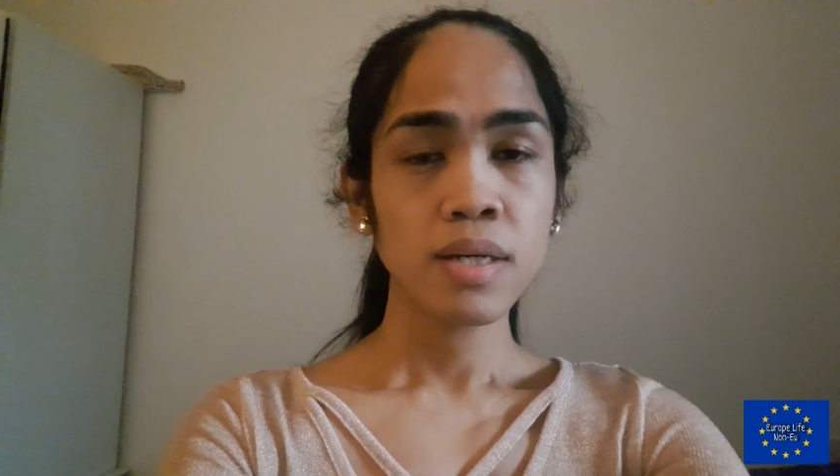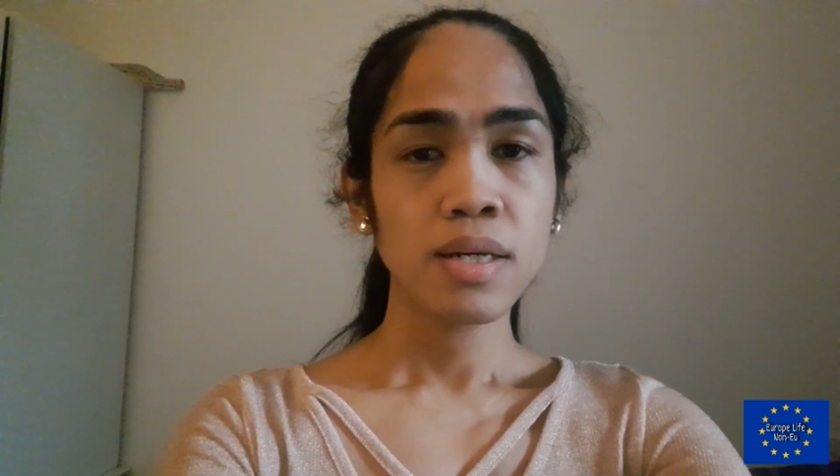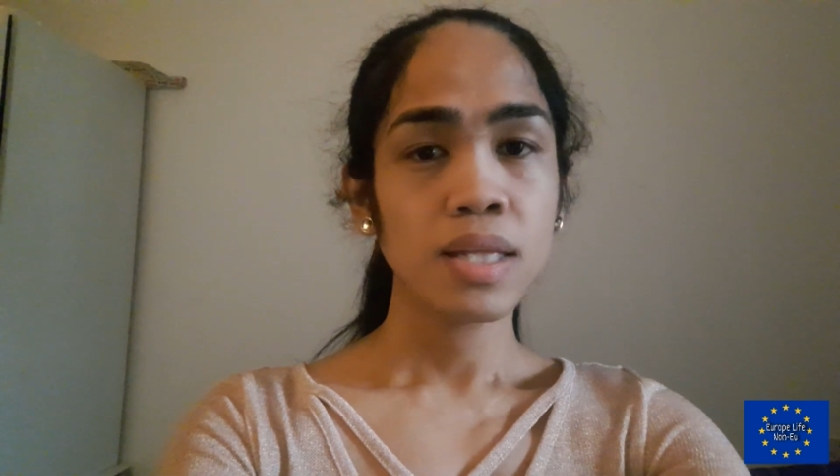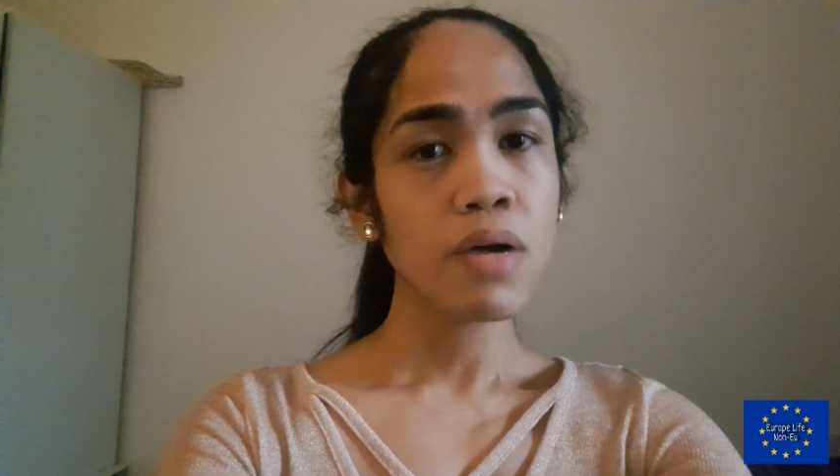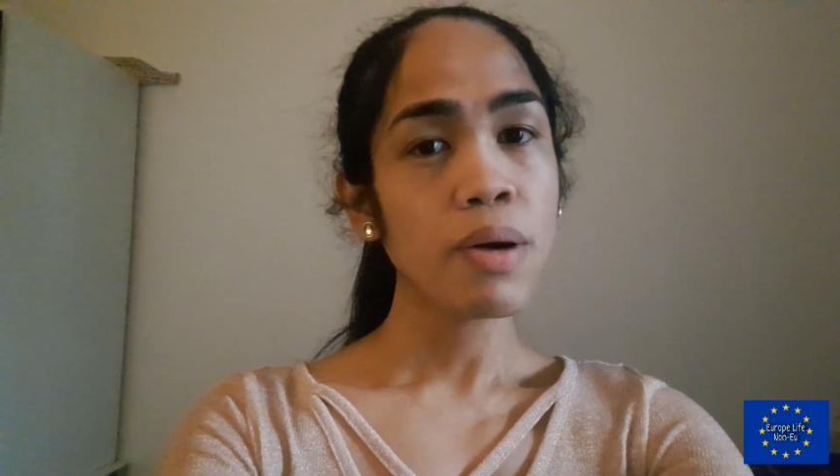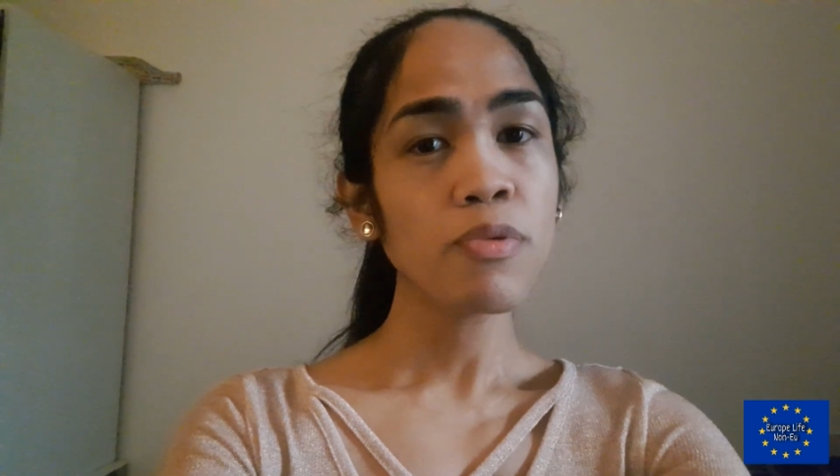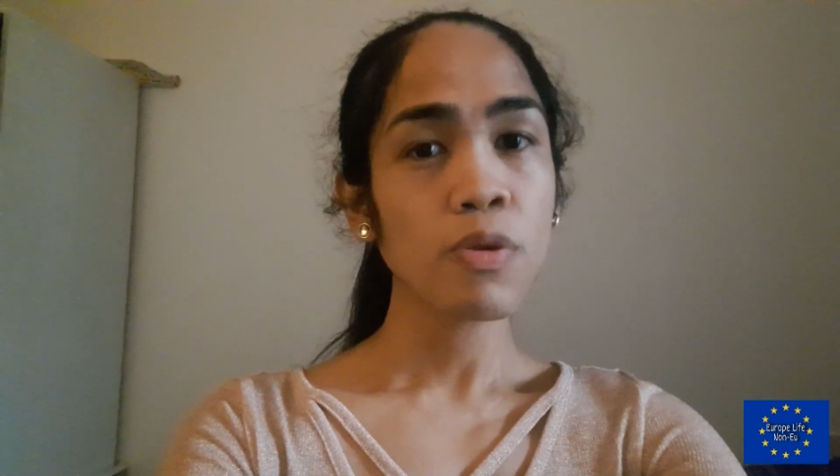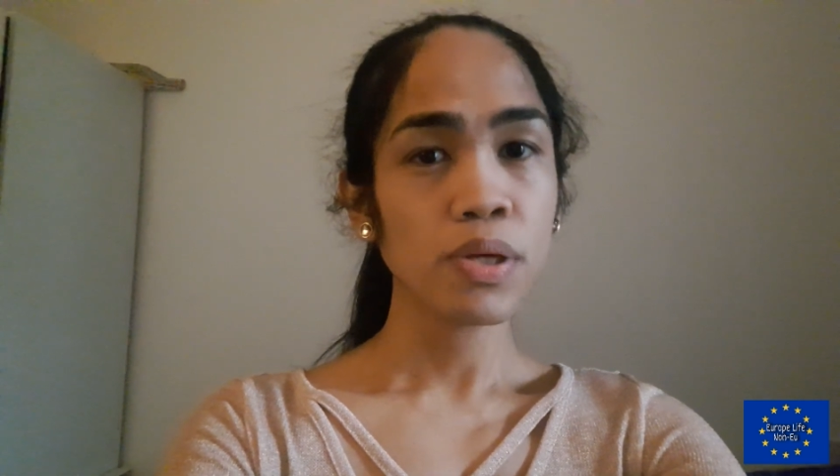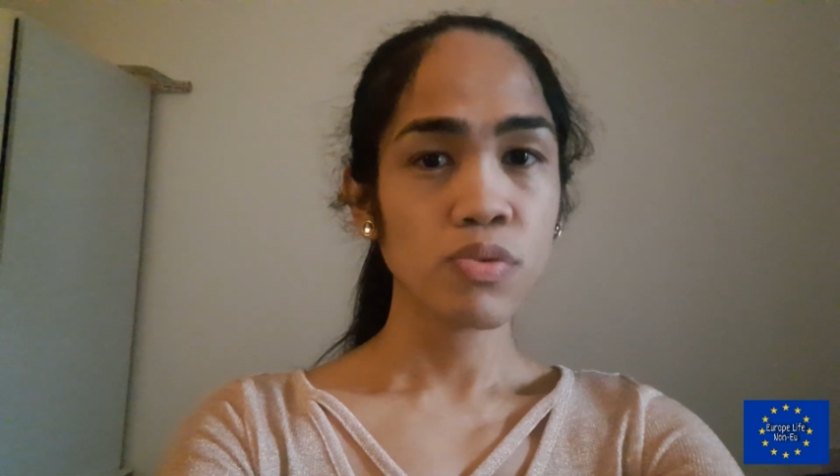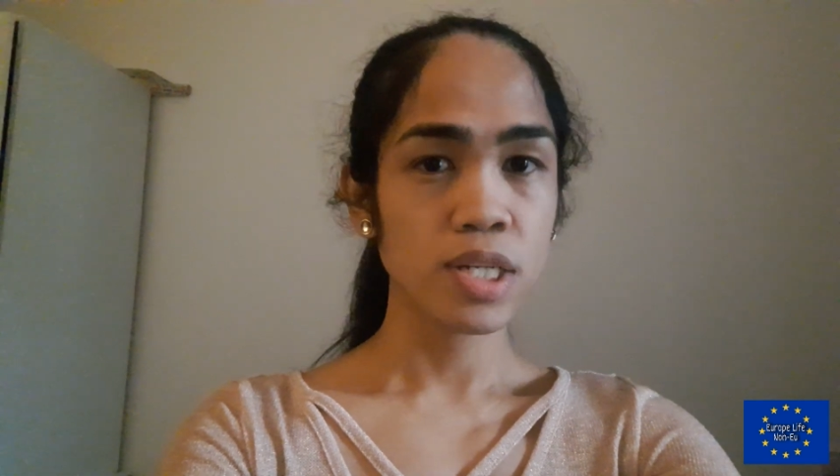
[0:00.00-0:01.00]
Now I'm
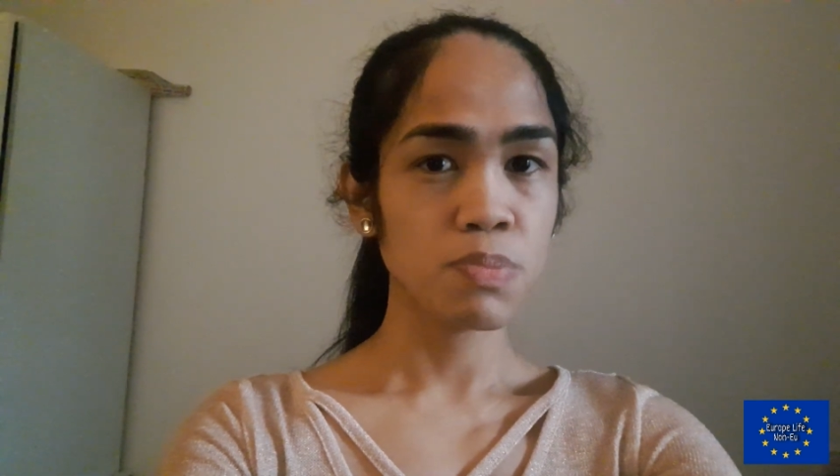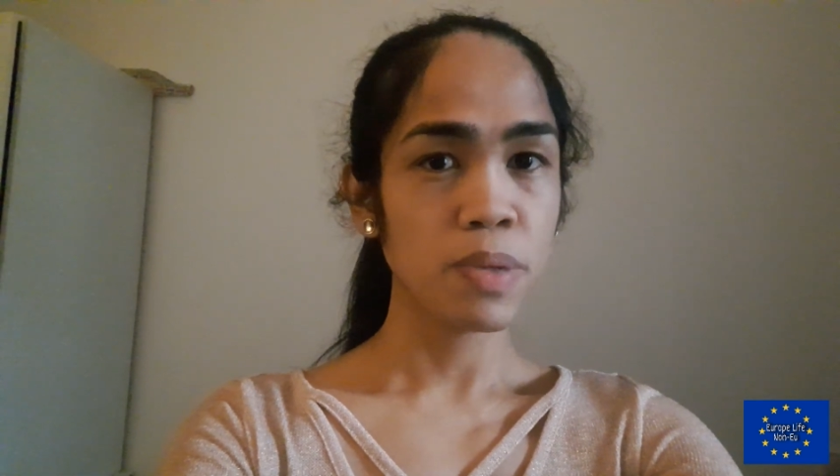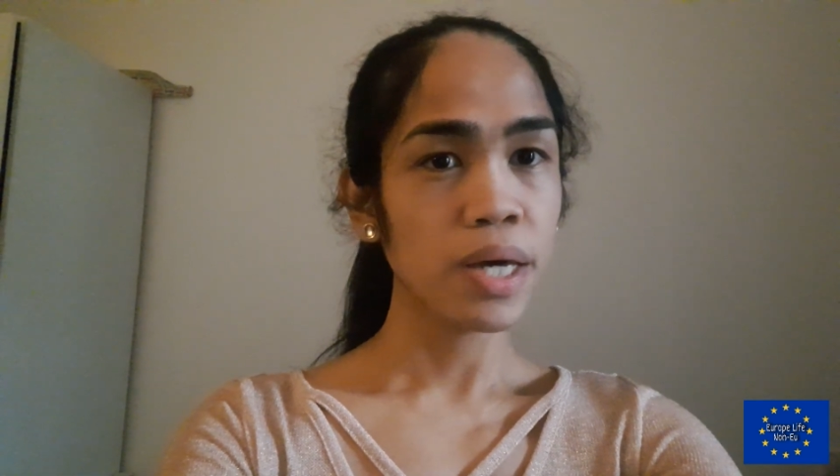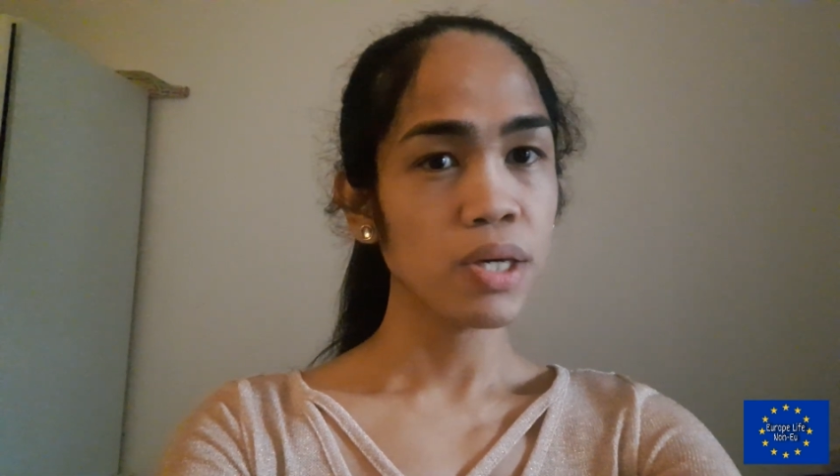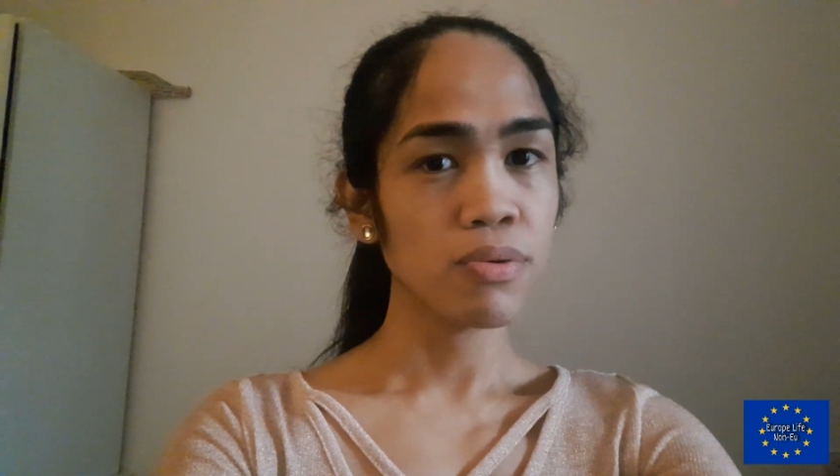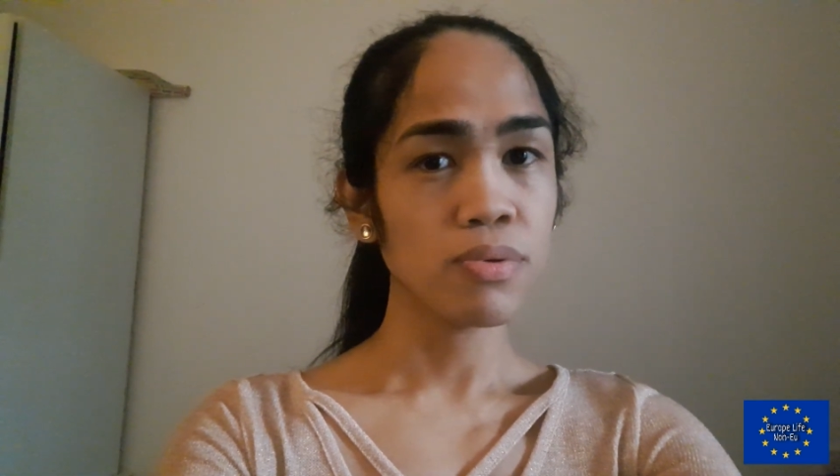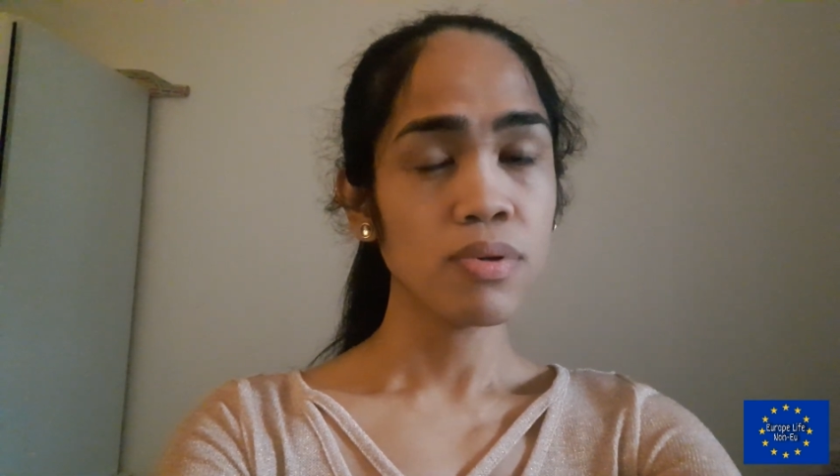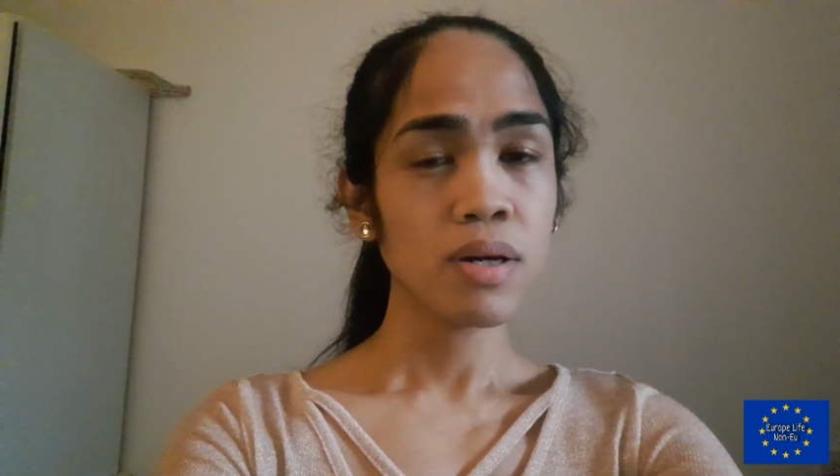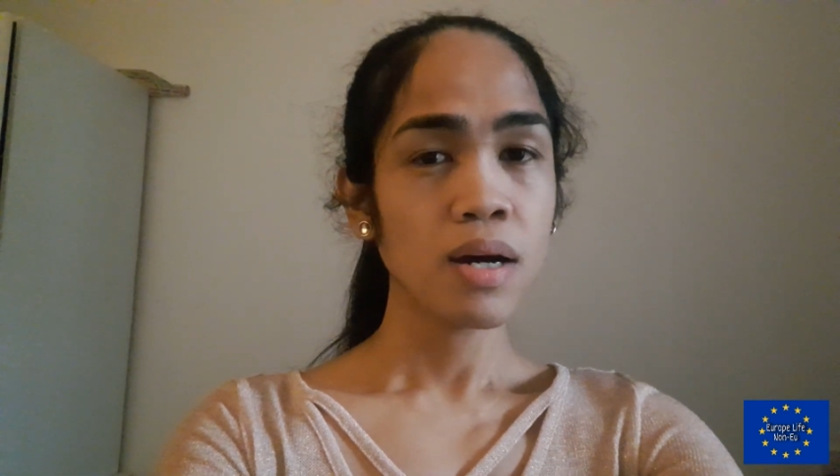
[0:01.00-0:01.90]
going to explain you